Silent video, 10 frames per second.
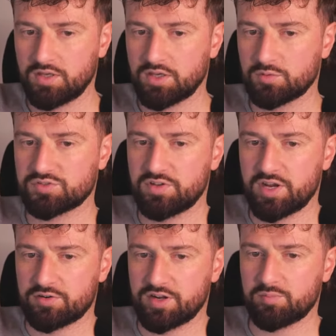It was
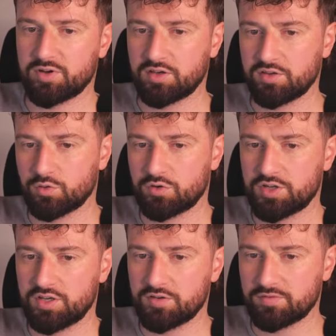narrated by the
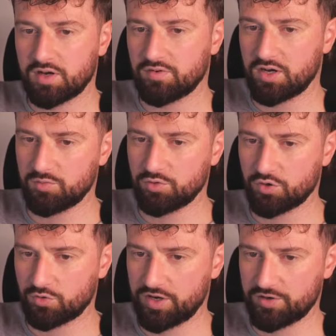authority of Abu
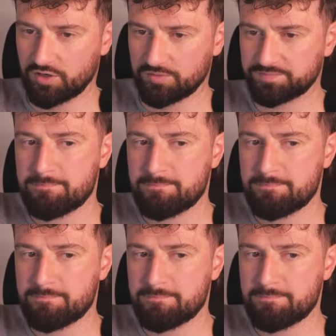Huraira,